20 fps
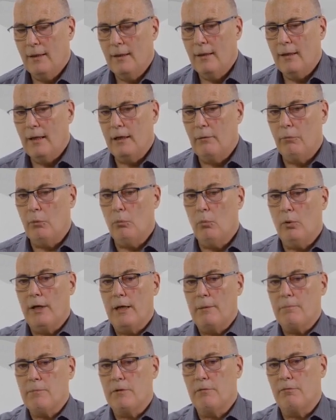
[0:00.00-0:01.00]
And remember what
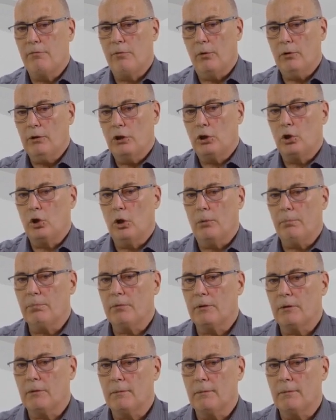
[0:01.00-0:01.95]
happens if the voltage drops,